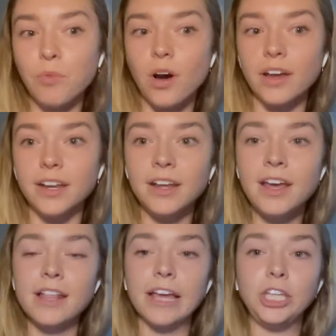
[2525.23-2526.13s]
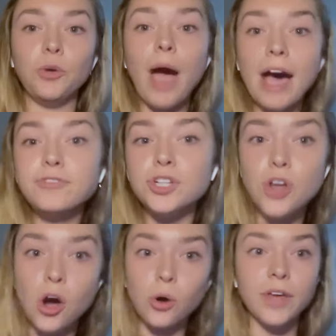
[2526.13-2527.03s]
one. Like you have to
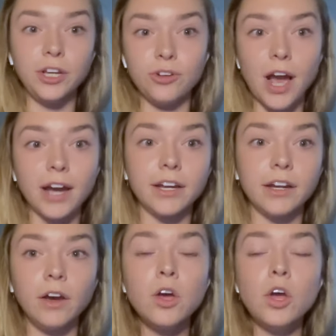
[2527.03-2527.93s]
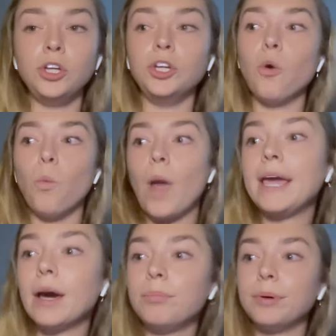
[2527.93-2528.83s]
know that you're not going to, you know, wake
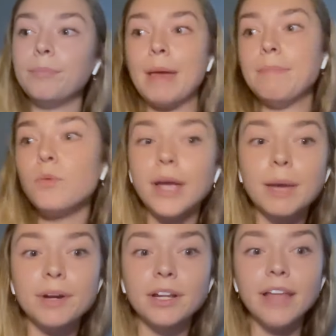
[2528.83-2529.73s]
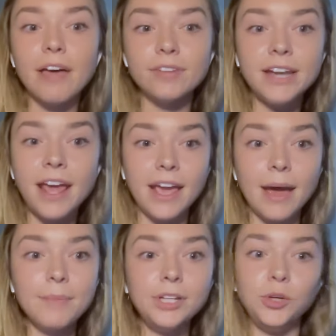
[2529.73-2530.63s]
up, maybe you wake up at eleven
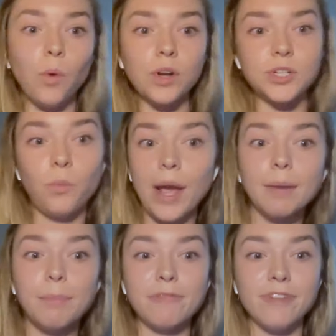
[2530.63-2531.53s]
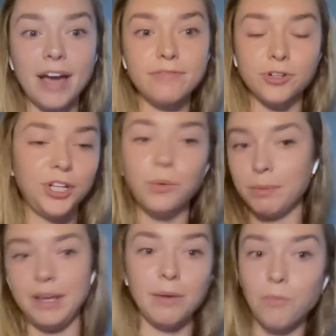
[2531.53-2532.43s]
a.m. and you want to wake up at five thirty. You want
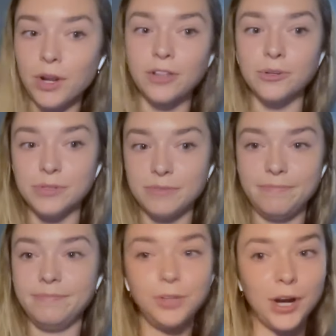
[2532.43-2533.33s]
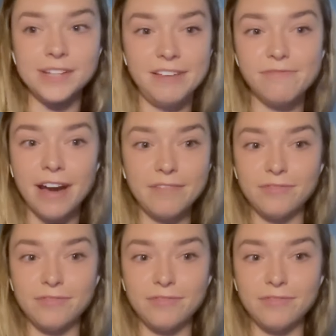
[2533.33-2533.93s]
to become one of those crazy five